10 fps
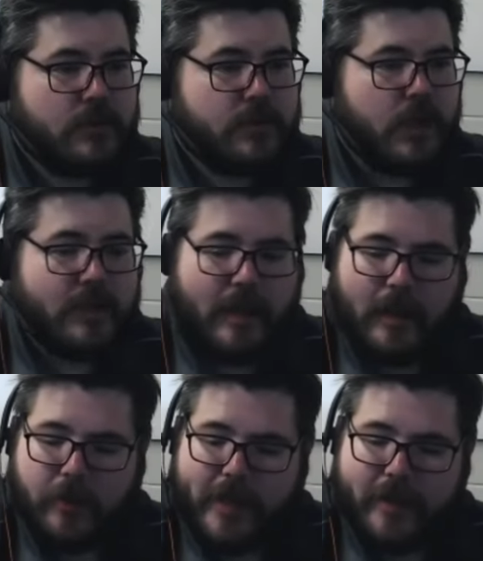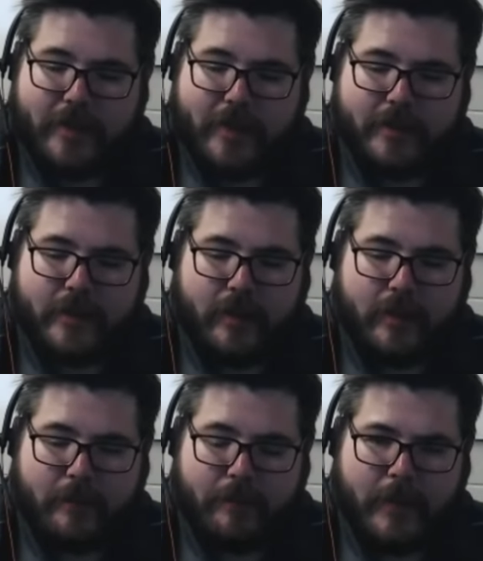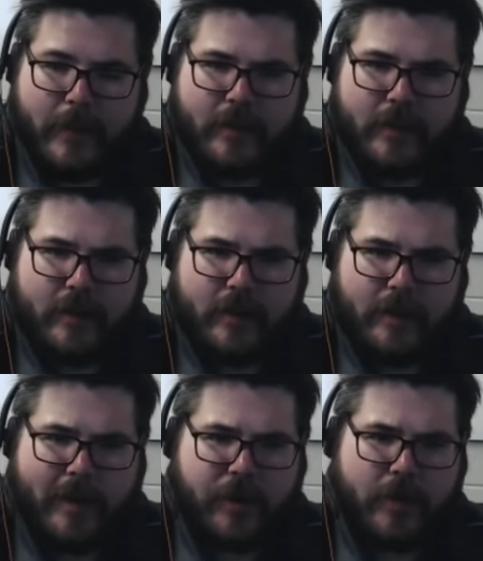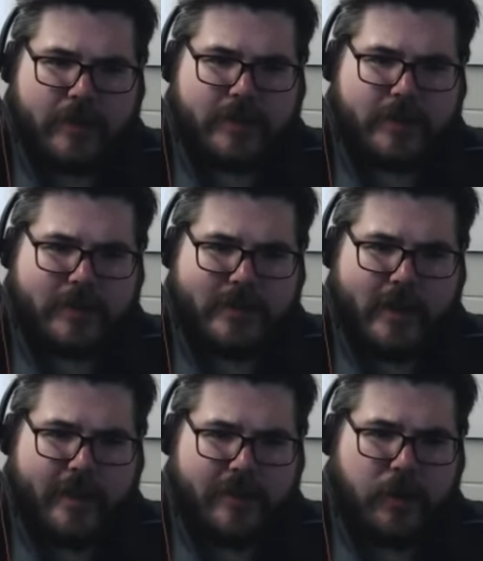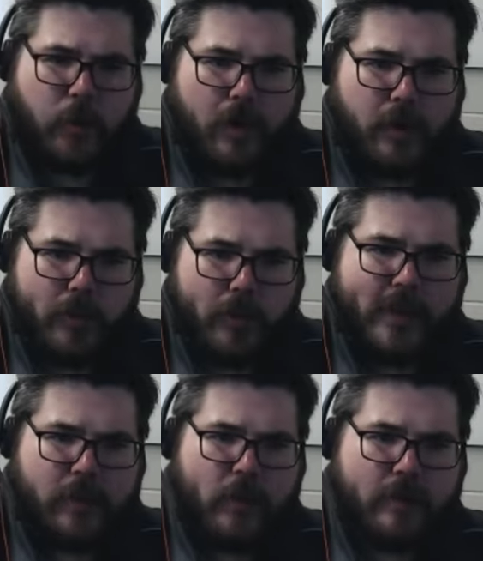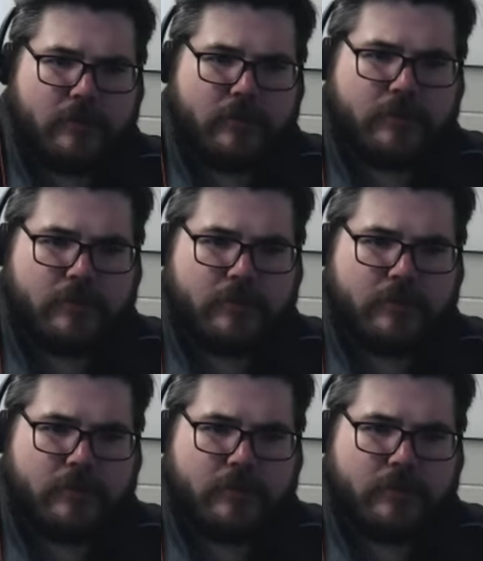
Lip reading: Don, I would add that, am I correct, Dianne, that you're working with TechWave?